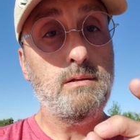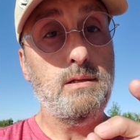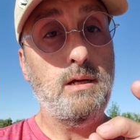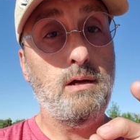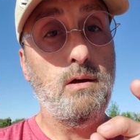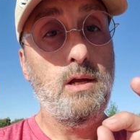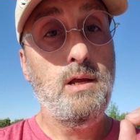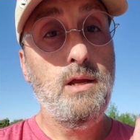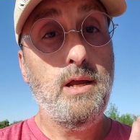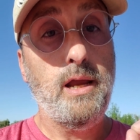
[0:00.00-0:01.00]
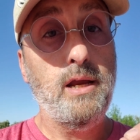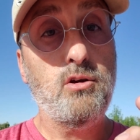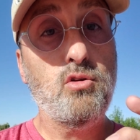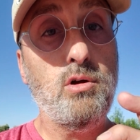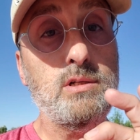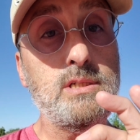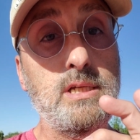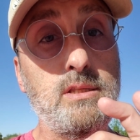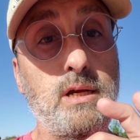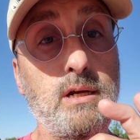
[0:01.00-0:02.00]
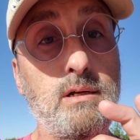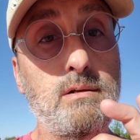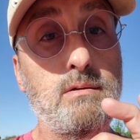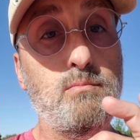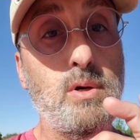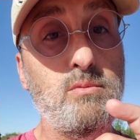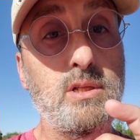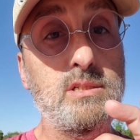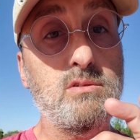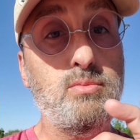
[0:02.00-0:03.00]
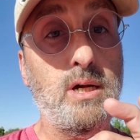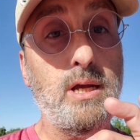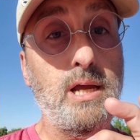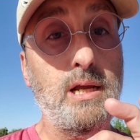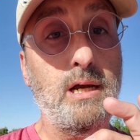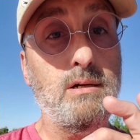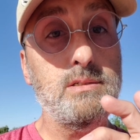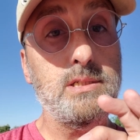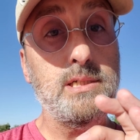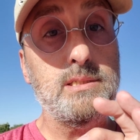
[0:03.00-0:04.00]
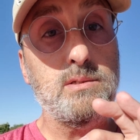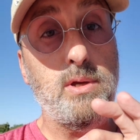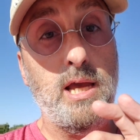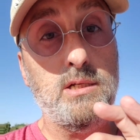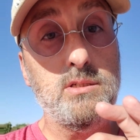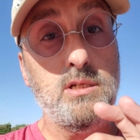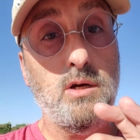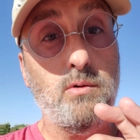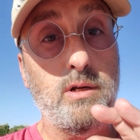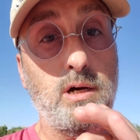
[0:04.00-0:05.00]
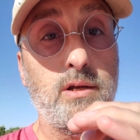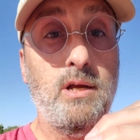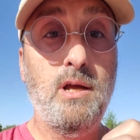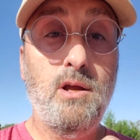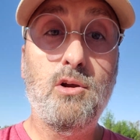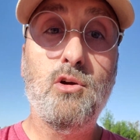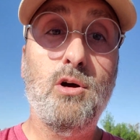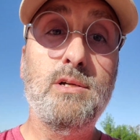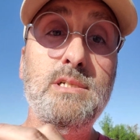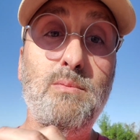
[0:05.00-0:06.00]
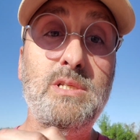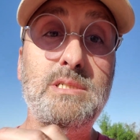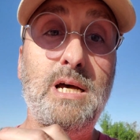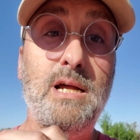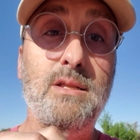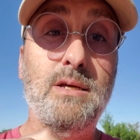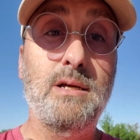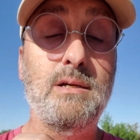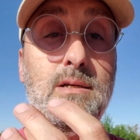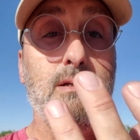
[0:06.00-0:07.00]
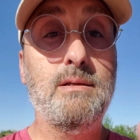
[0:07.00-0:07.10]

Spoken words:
Now, it crawls in there, mama lets her butt hang out, she gets some action going on, crawls up inside of there,